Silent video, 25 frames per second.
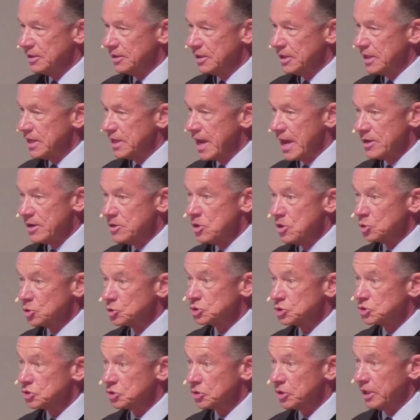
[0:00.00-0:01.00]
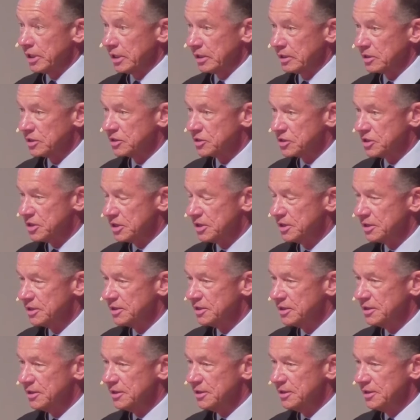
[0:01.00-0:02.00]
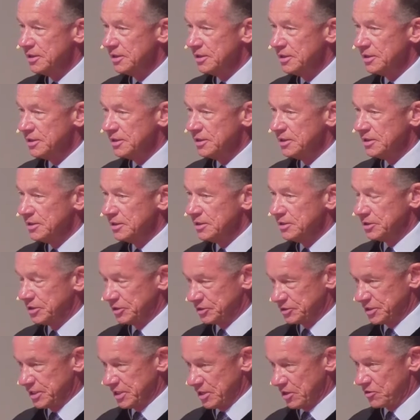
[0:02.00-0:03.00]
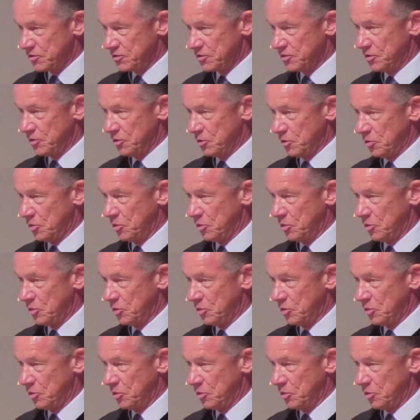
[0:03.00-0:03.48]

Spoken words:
he had no strength to see it through.